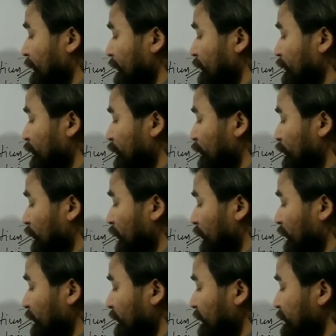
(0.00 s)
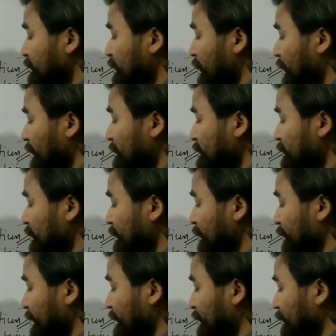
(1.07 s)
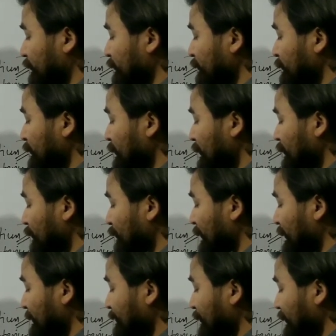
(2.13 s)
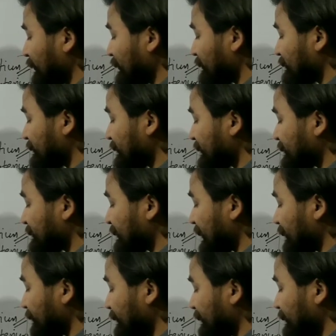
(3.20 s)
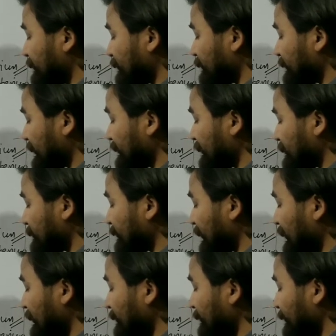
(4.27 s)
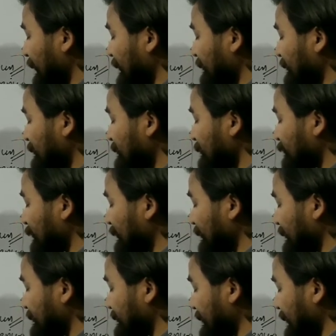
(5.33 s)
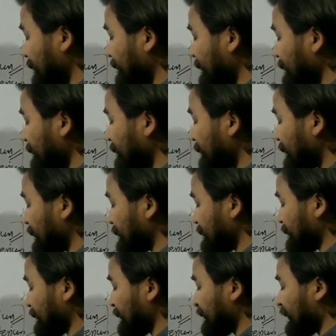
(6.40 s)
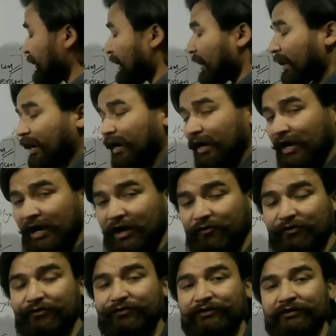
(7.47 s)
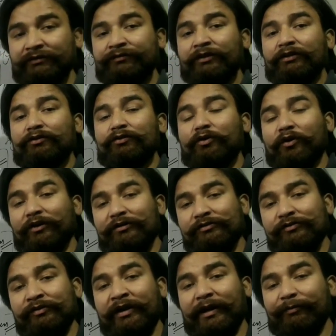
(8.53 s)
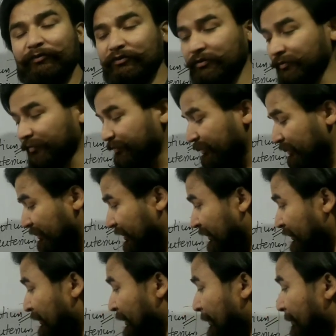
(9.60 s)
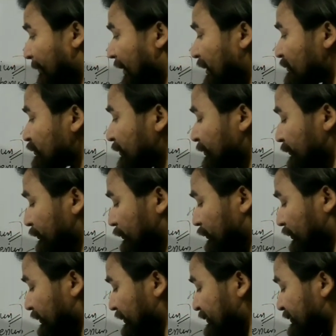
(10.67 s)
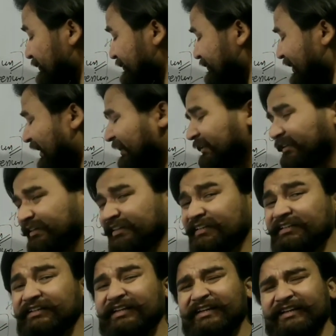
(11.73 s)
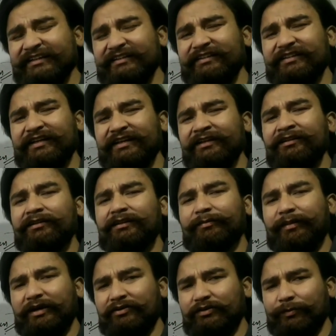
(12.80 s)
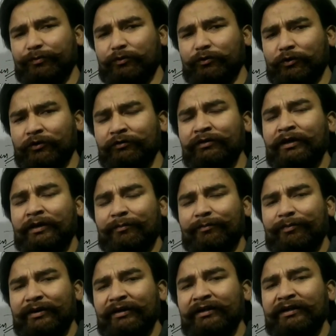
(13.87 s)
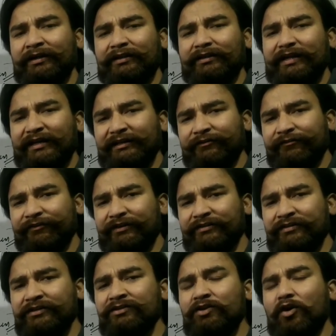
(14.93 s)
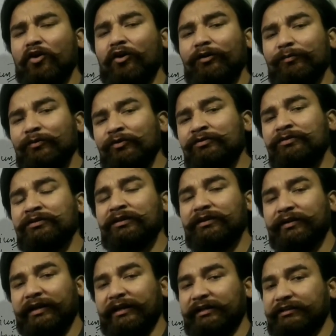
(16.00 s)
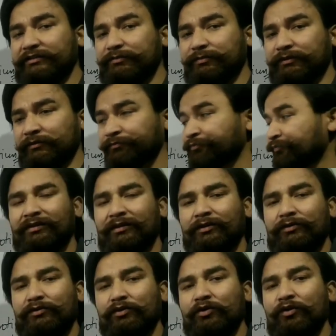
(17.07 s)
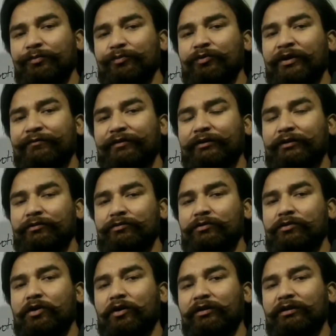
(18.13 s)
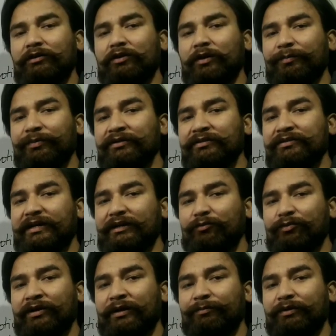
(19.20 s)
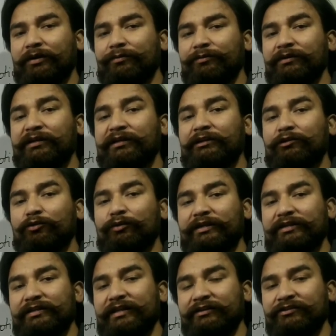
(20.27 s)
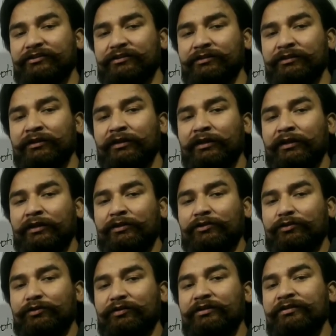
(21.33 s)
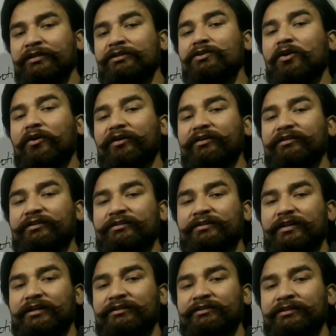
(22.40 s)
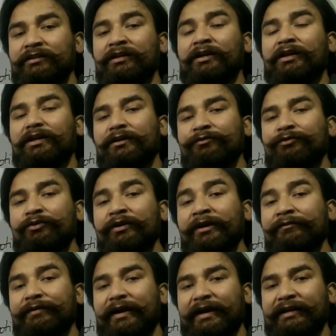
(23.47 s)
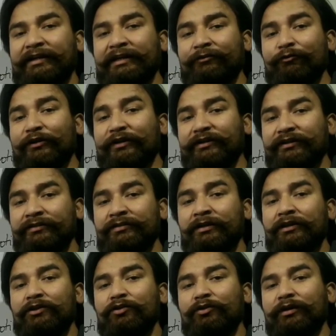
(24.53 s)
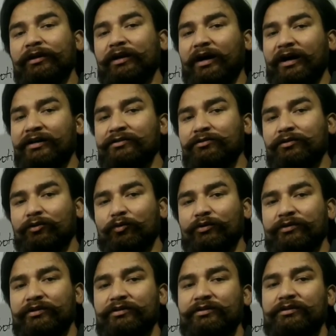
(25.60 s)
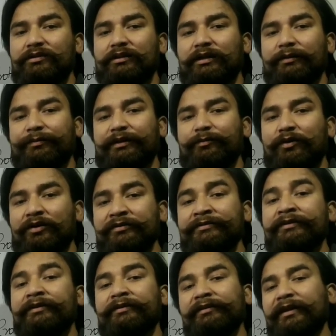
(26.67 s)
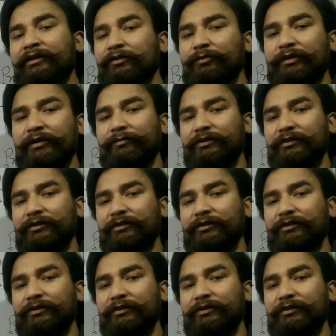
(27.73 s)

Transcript: neutron is also equal to 1.67 into 10 raised power minus 27 kg. However, you also have to remember that mass of neutron is slightly greater than the mass of proton, but that difference is almost negligible. So hope you have understood all the topics that we have covered in today's lecture. So this is all in this lecture. If you have any queries, you can ask your questions in the comment box. Thank you very